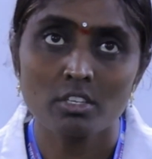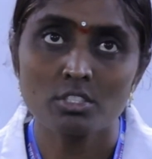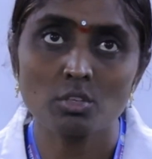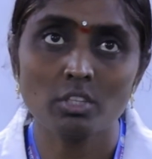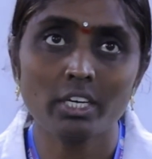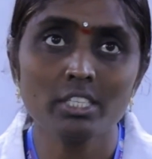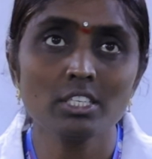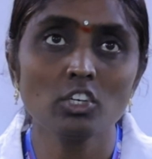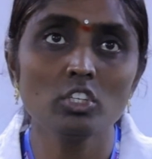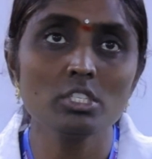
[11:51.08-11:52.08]
So that is
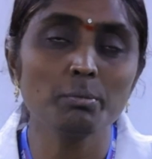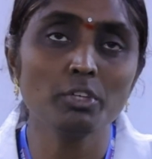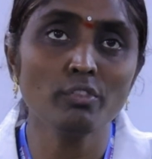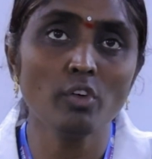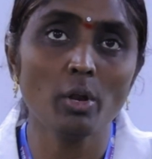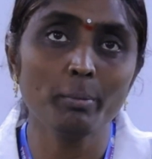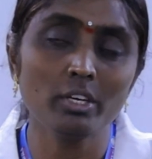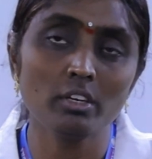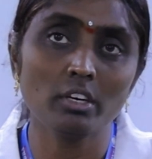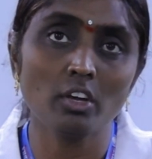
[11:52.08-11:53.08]
the concept of
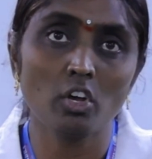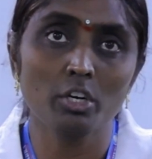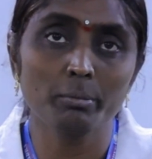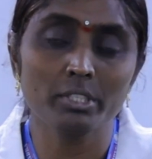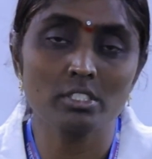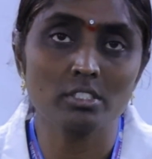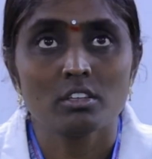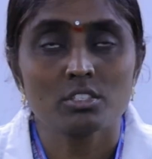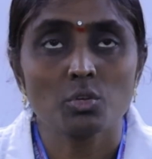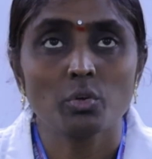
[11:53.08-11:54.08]
arbitrary arguments.
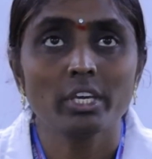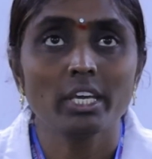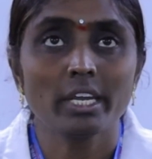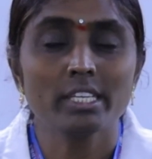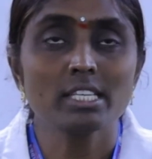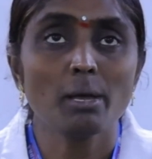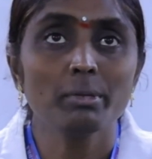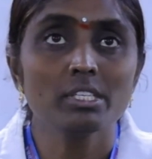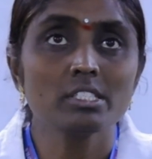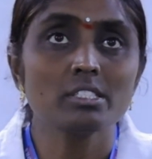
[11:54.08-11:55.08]
So here
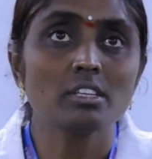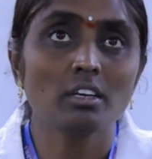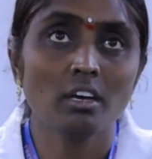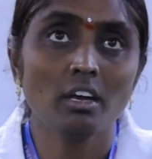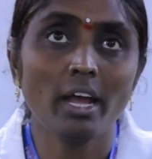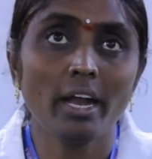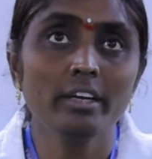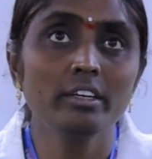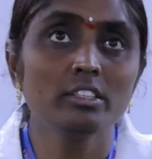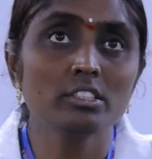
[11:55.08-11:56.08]
example is
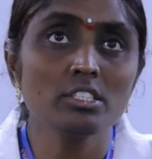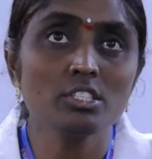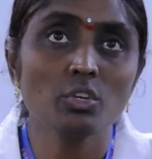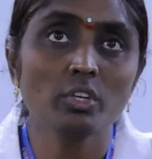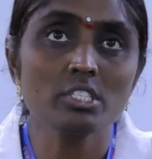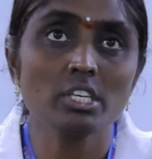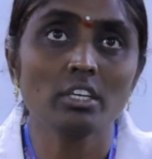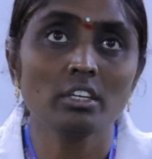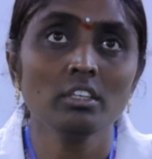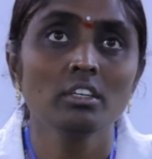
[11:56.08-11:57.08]
added in this, you can
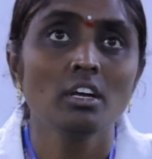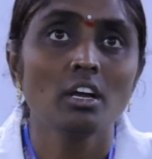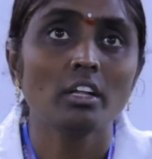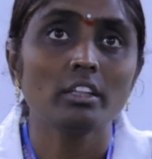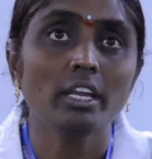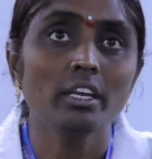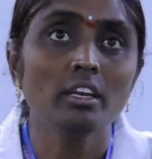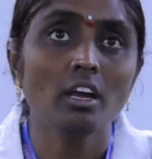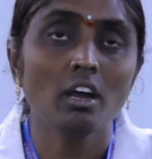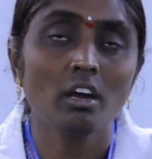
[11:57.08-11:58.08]
check it.
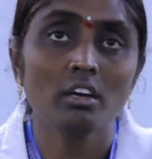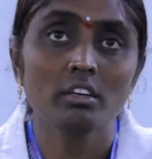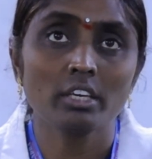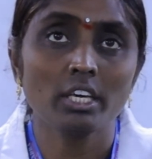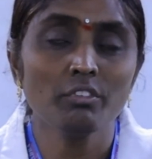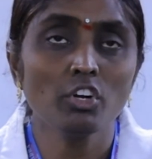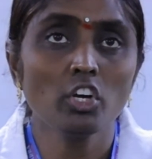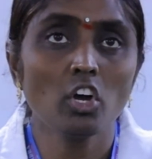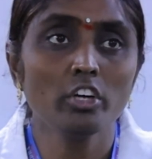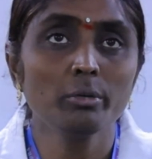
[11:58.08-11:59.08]
Then keyword
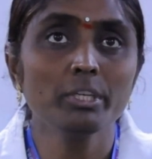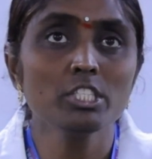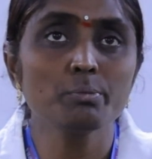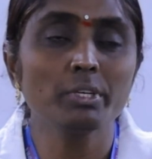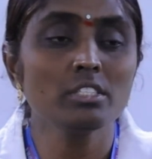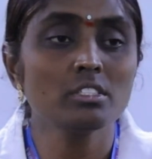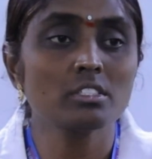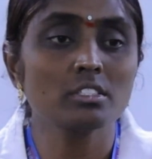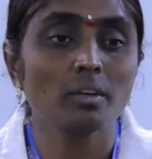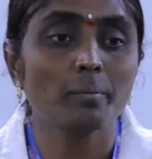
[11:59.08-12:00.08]
arguments means
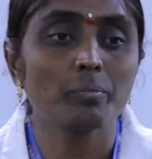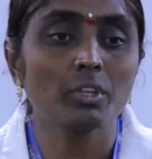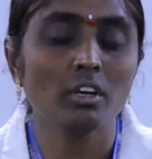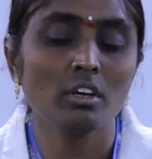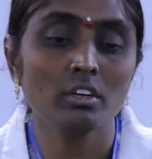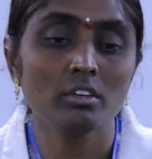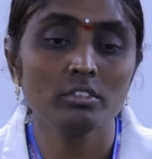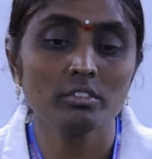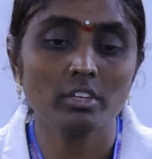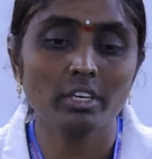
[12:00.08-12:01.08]

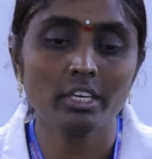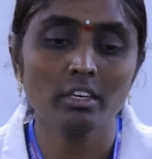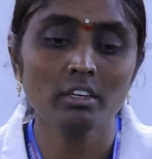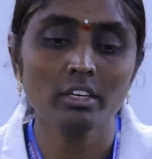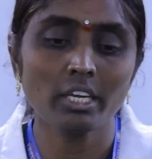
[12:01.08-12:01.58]
here